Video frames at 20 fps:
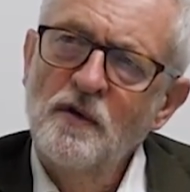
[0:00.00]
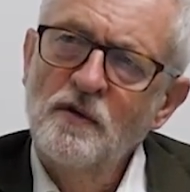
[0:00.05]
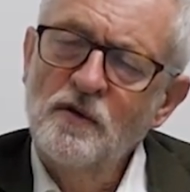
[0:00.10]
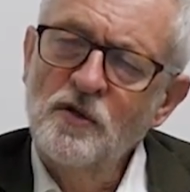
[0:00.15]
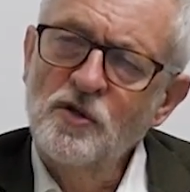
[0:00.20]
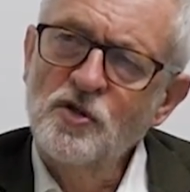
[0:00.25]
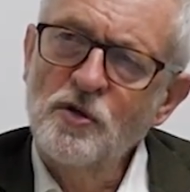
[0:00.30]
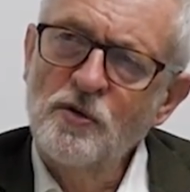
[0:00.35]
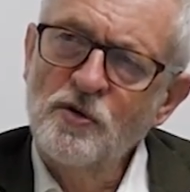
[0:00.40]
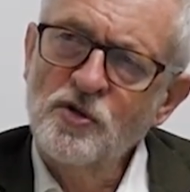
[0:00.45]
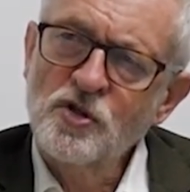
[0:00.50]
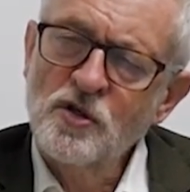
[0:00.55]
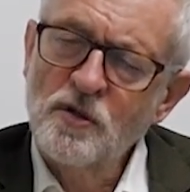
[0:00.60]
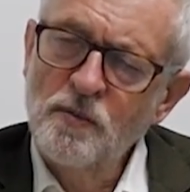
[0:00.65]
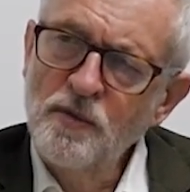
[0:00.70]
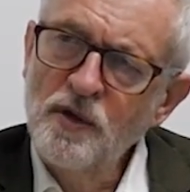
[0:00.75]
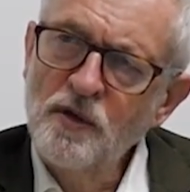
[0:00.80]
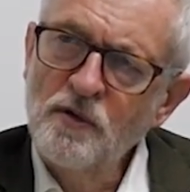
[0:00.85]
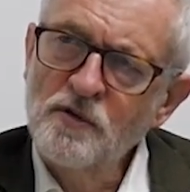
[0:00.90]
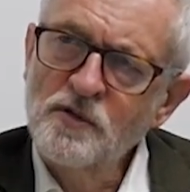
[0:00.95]
the Jewish
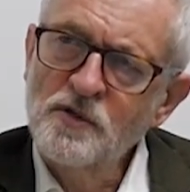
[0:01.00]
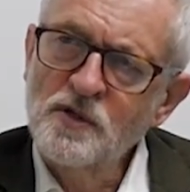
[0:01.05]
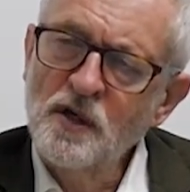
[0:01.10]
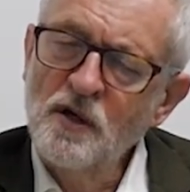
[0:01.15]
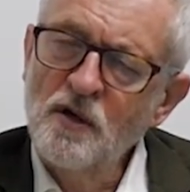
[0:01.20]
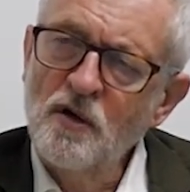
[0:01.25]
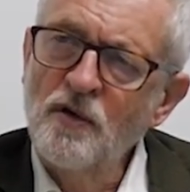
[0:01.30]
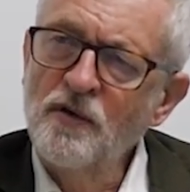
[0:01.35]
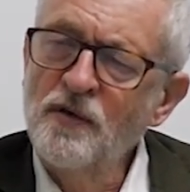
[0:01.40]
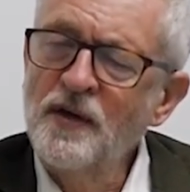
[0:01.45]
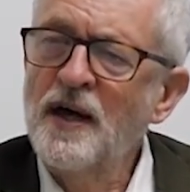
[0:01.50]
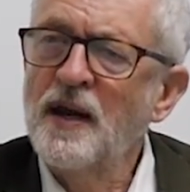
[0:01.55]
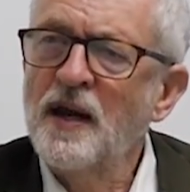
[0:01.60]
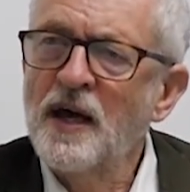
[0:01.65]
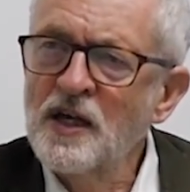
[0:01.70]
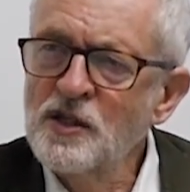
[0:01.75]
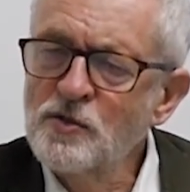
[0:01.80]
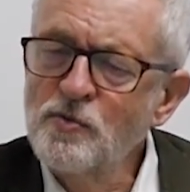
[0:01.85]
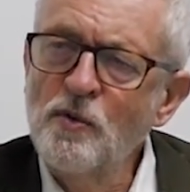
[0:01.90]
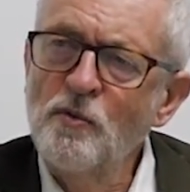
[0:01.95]
community on that,
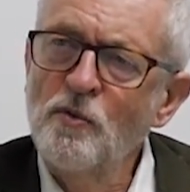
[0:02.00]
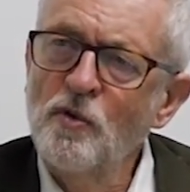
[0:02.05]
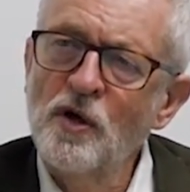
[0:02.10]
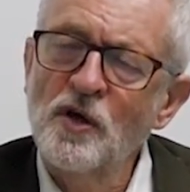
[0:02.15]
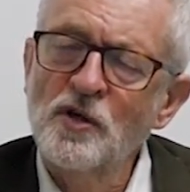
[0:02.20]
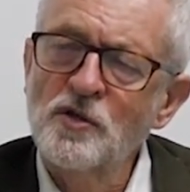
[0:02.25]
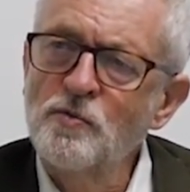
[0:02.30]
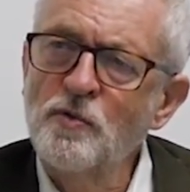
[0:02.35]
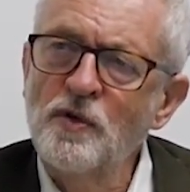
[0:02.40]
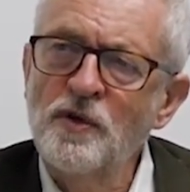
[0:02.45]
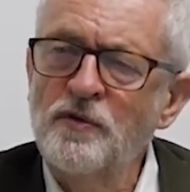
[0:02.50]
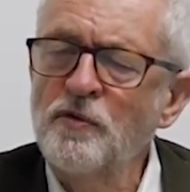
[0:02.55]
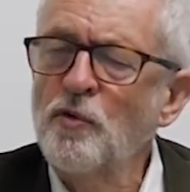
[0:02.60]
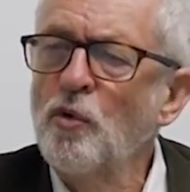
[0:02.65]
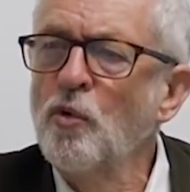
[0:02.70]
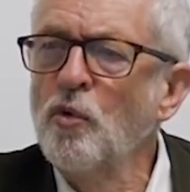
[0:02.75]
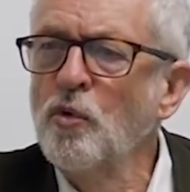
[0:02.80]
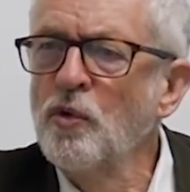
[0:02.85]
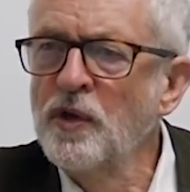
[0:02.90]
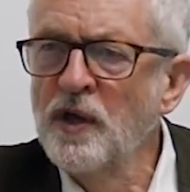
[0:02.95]
as we worked with
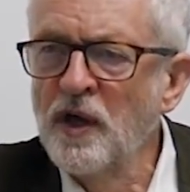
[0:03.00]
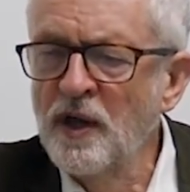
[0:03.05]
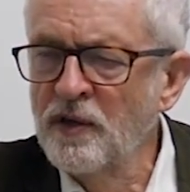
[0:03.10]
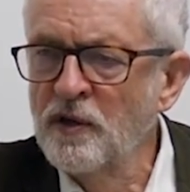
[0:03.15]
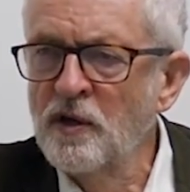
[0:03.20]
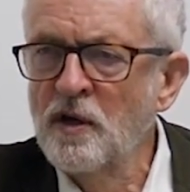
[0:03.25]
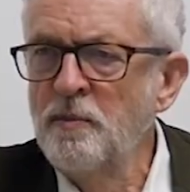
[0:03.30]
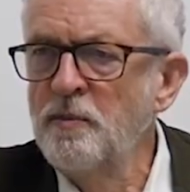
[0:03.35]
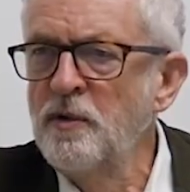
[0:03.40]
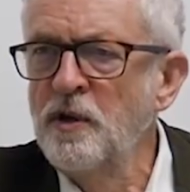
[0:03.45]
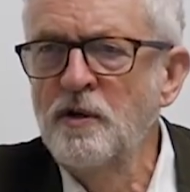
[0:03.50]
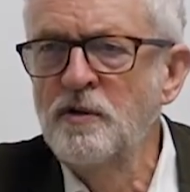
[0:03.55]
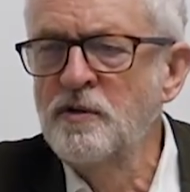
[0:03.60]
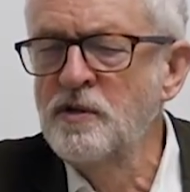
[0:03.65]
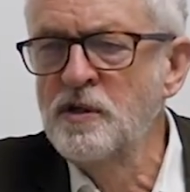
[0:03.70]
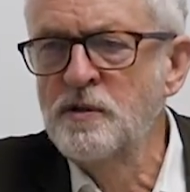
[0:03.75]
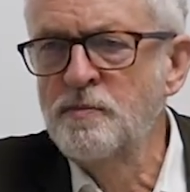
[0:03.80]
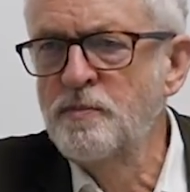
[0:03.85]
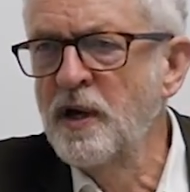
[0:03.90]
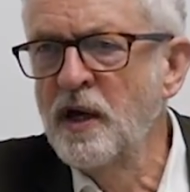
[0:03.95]
all the other
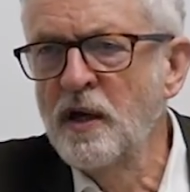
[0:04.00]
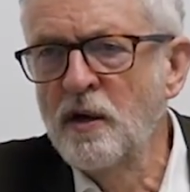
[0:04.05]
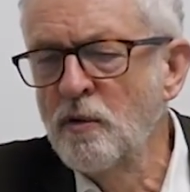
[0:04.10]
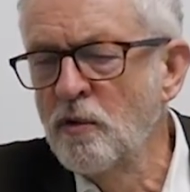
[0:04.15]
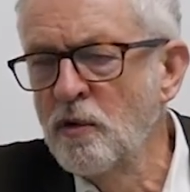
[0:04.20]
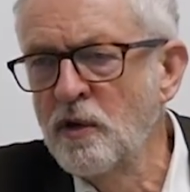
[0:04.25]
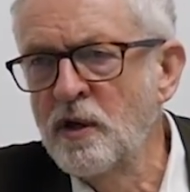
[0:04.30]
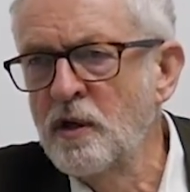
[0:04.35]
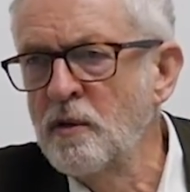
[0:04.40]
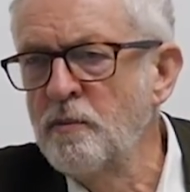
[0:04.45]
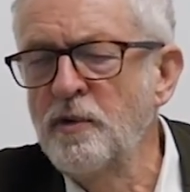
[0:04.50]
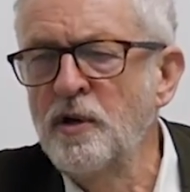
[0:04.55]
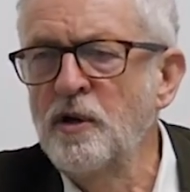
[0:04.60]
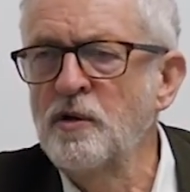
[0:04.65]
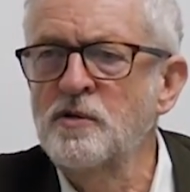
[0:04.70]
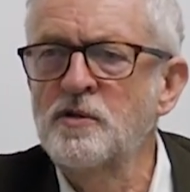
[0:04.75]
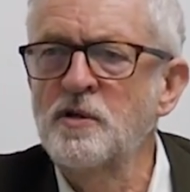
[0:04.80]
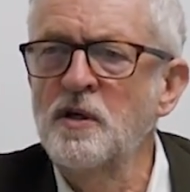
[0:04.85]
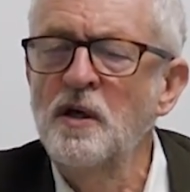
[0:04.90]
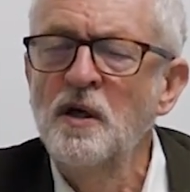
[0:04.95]
communities, Bengali
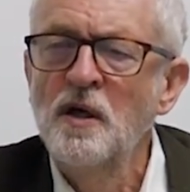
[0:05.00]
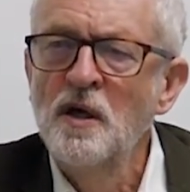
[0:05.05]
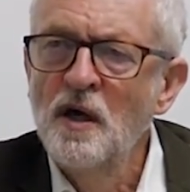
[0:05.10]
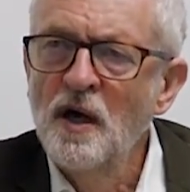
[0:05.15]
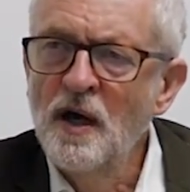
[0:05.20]
community,